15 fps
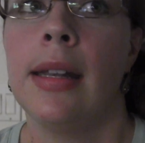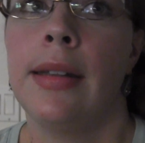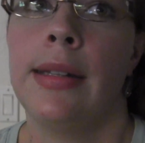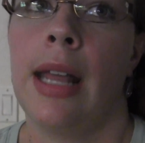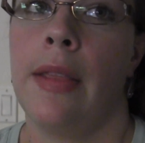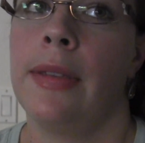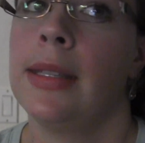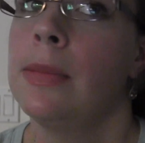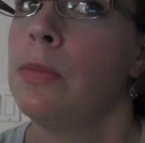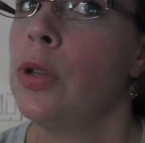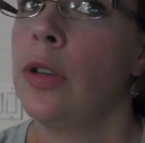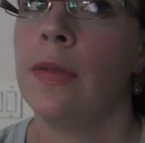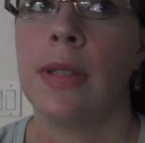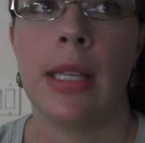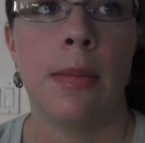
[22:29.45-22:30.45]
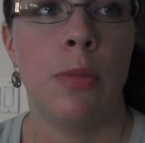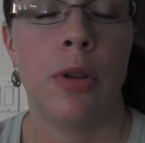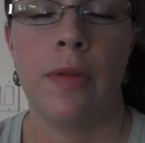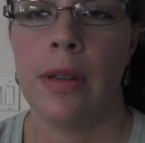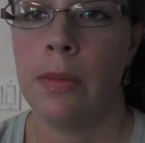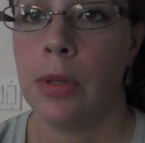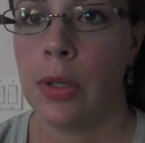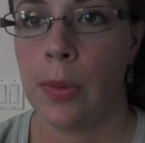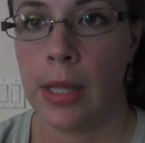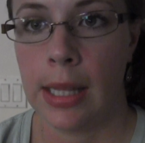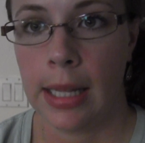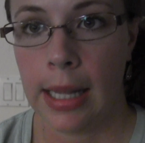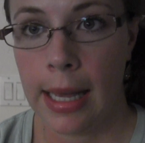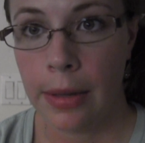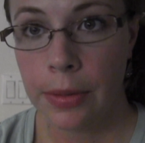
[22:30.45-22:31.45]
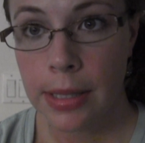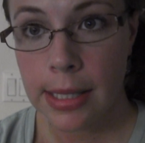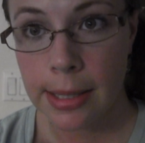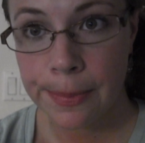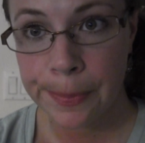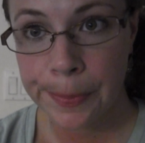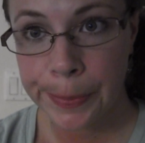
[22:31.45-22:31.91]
Now this can move in between the clouds,